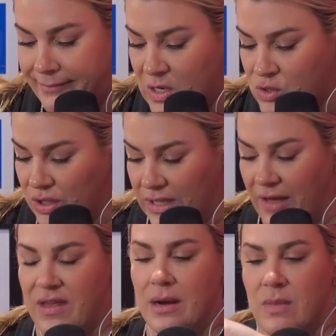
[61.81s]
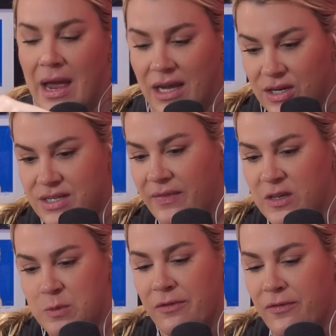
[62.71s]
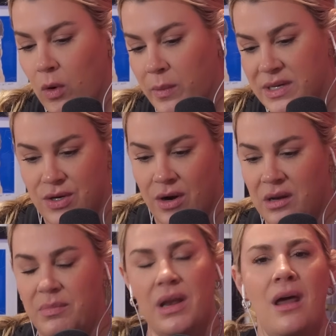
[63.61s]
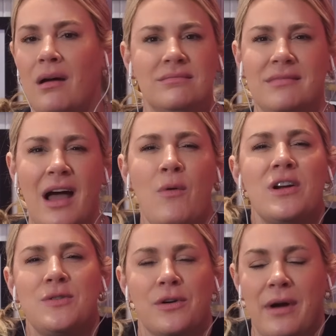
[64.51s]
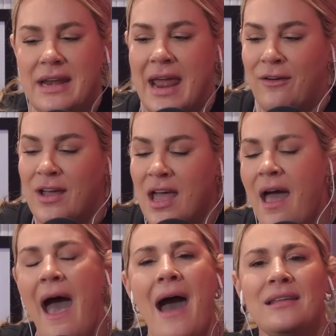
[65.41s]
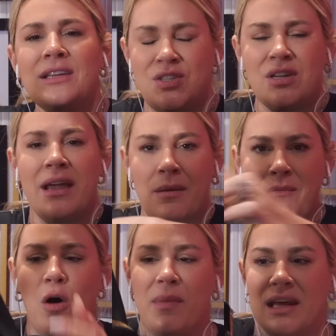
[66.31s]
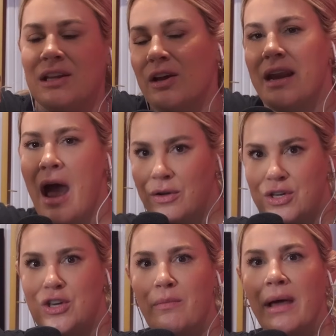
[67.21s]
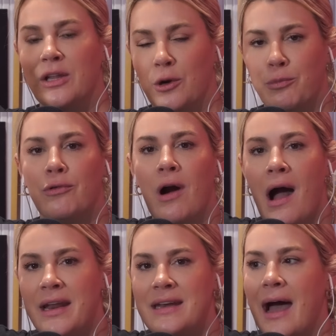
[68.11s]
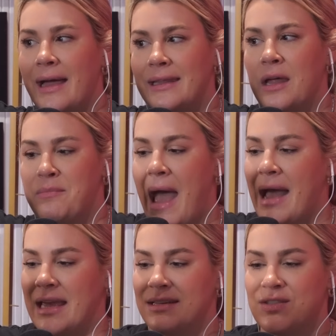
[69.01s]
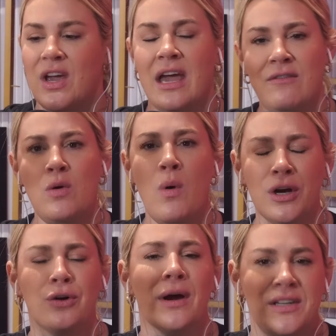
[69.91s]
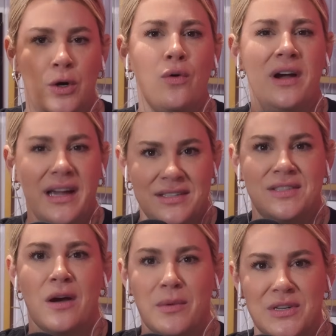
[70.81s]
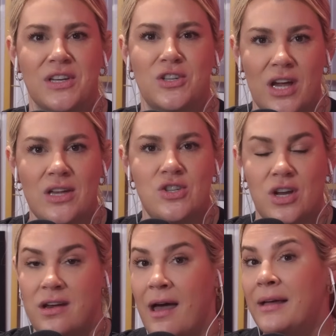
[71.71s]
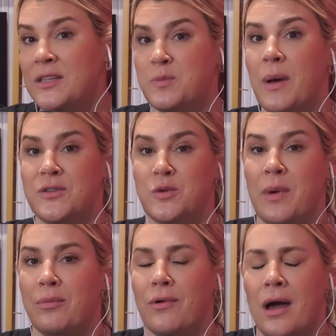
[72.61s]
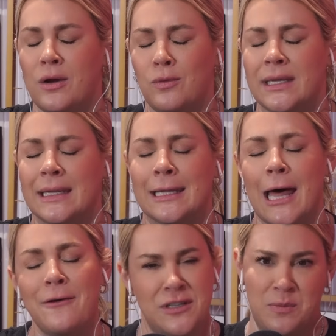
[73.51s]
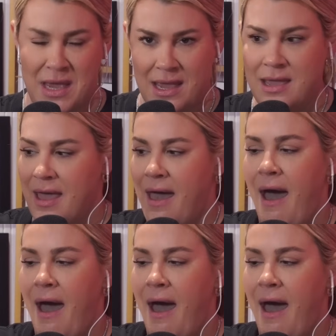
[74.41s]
Don't you love that I could have done this before we started, but no. I want to do it right now. Let's take a moment and look at how cute my little Prada nylon bag is. If you want a great, quick summer suggestion, not sponsored by Prada, would love to be,